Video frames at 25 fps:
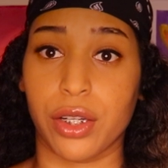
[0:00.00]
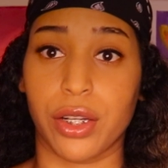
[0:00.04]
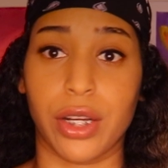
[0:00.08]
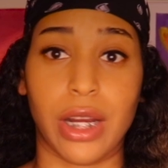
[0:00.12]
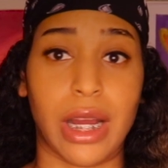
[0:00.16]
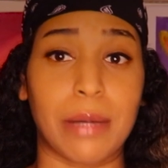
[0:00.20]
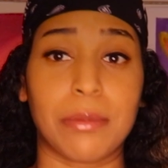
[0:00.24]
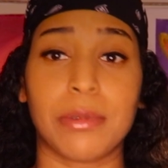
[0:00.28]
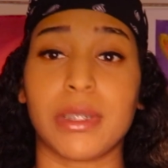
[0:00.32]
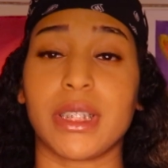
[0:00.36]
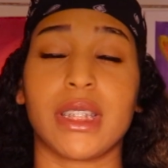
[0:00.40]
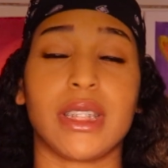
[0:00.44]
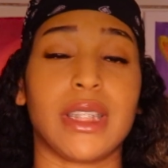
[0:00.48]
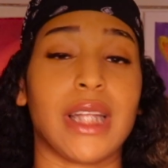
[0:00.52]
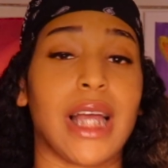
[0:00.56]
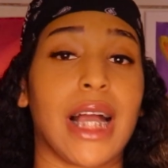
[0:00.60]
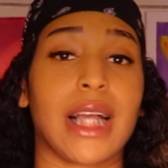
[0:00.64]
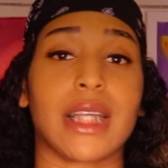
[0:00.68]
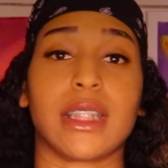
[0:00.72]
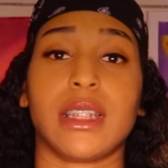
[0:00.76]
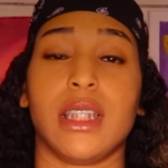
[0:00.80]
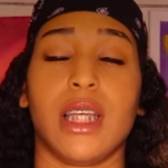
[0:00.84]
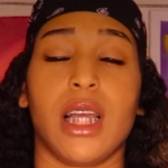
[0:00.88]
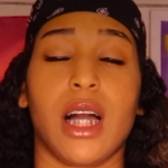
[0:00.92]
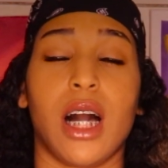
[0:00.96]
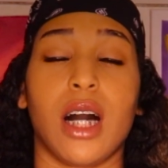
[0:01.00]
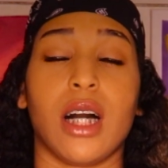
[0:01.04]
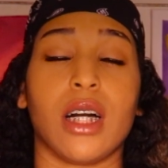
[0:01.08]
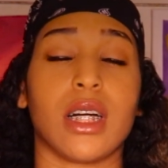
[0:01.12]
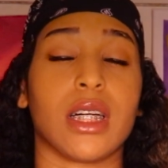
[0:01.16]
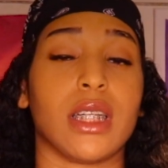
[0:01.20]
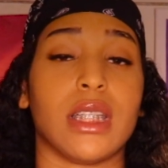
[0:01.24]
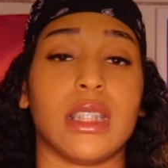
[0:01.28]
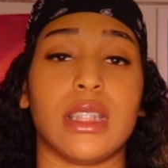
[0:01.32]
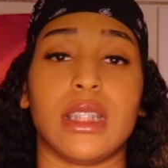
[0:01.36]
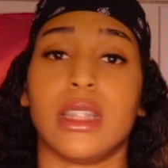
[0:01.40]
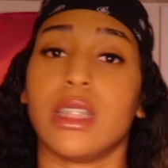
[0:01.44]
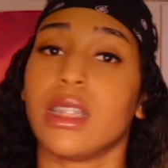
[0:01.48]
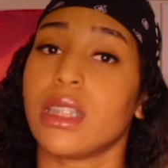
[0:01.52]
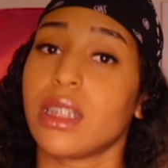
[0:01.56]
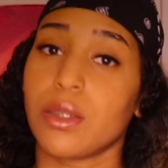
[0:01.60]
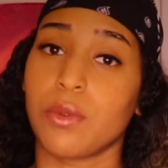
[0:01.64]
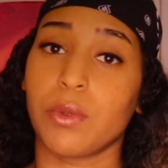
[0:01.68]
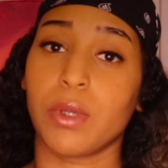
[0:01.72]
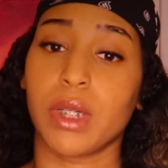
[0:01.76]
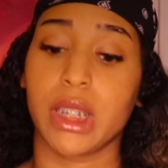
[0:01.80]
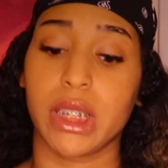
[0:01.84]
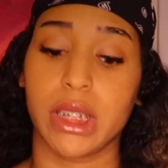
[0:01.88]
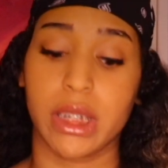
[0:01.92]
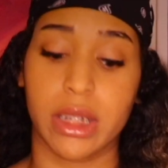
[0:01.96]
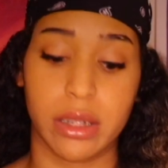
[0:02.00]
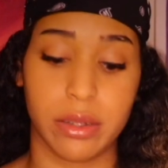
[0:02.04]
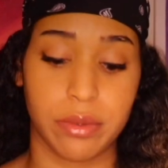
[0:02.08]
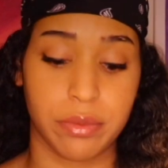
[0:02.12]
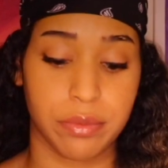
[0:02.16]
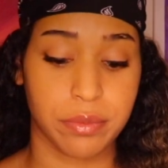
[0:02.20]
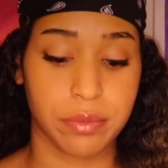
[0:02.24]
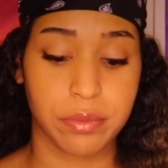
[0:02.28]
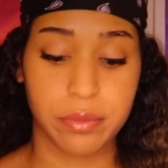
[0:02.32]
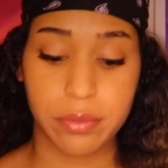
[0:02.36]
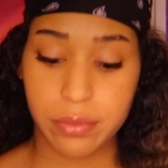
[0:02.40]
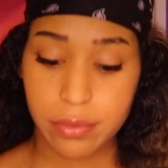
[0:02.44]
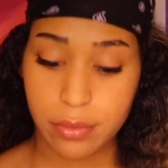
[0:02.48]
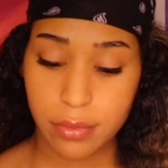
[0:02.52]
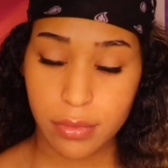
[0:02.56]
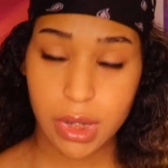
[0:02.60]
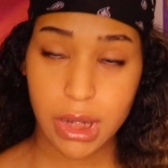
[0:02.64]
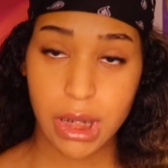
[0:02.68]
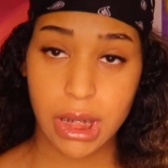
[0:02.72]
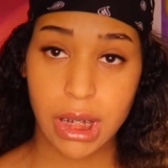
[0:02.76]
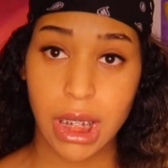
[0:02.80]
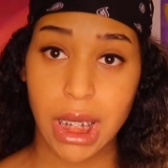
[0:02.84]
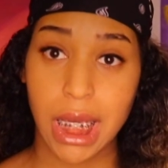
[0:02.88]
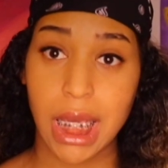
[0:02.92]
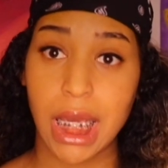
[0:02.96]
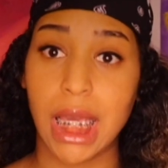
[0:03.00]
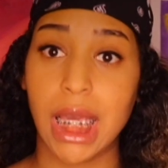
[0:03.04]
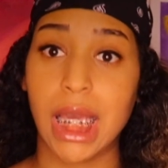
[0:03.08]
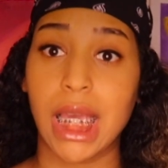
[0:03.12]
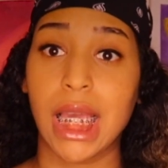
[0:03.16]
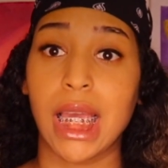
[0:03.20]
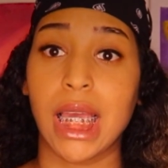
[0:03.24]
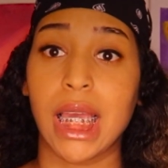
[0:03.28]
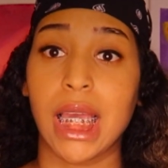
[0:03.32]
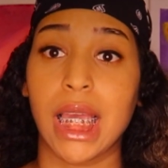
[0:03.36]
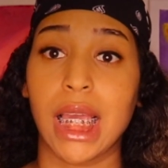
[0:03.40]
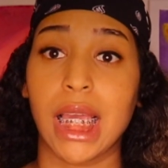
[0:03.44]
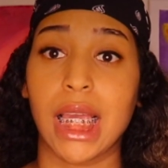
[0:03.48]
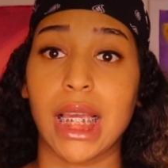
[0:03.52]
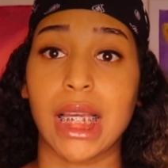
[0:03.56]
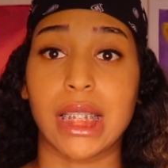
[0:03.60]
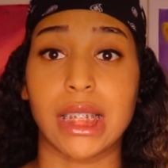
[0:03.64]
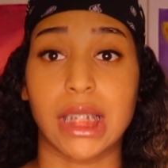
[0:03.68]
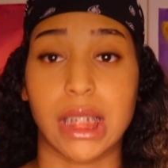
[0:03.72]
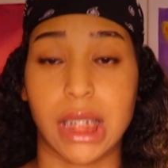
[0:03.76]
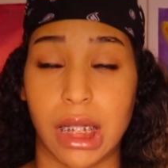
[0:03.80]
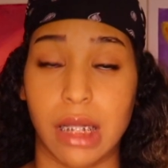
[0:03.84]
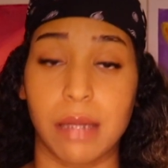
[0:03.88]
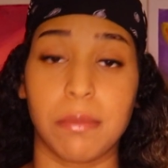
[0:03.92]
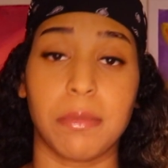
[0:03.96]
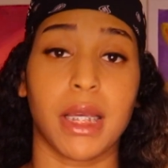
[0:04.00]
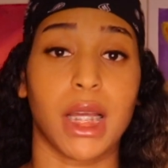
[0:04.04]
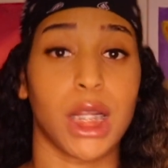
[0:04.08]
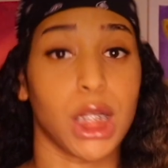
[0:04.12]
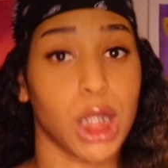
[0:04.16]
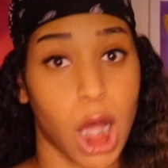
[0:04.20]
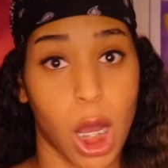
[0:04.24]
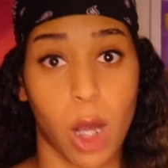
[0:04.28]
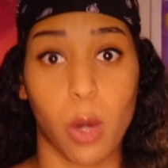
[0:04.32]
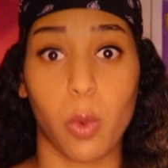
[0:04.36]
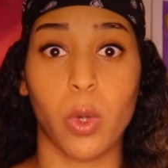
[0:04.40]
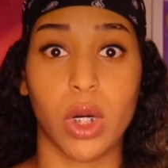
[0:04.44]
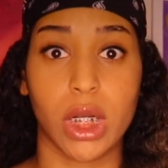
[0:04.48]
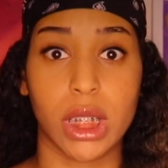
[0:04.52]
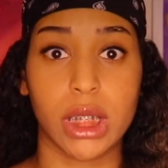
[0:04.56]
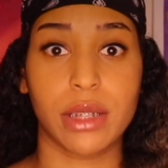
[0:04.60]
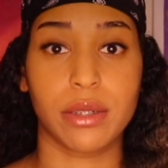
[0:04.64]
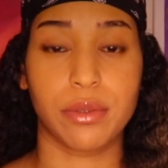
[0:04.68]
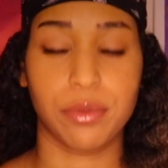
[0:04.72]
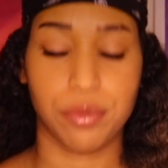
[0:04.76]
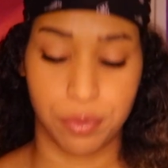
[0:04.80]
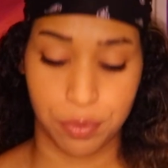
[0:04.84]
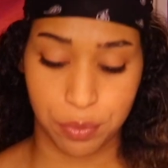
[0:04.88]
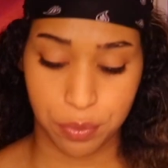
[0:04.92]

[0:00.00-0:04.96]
grab your snacks, y'all, because this one is going to be a long one.